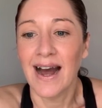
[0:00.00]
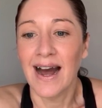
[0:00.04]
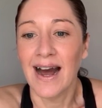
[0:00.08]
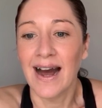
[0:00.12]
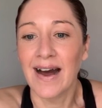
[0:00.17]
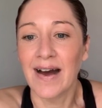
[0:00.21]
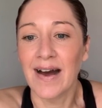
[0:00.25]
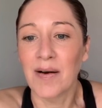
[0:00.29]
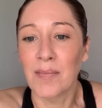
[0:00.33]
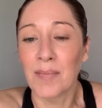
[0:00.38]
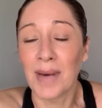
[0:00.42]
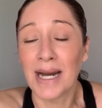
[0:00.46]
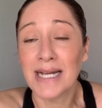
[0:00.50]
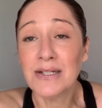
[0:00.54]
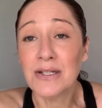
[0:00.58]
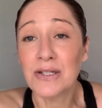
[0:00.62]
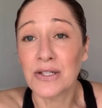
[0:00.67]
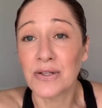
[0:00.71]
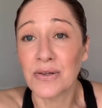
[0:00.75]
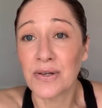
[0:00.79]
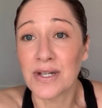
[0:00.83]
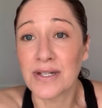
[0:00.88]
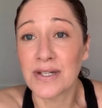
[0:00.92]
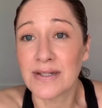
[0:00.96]
Uh, my
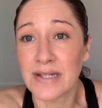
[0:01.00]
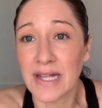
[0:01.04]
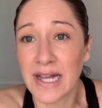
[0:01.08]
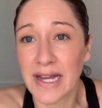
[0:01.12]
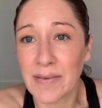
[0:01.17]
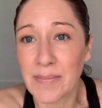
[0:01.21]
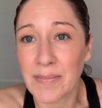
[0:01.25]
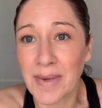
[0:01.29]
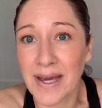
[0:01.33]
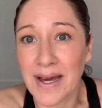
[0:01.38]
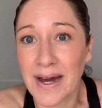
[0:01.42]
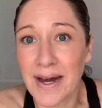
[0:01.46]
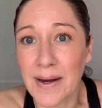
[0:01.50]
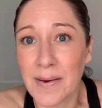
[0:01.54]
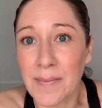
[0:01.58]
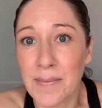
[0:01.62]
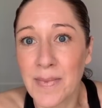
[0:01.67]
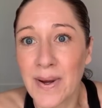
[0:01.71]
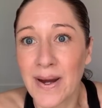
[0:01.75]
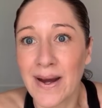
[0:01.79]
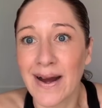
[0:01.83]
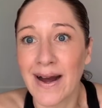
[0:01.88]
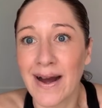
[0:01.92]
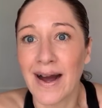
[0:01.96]
students light me up,
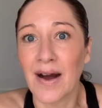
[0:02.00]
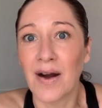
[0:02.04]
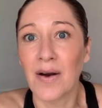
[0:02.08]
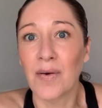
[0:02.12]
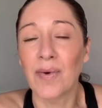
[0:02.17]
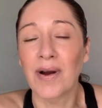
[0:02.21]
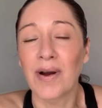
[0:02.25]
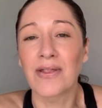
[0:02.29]
uh,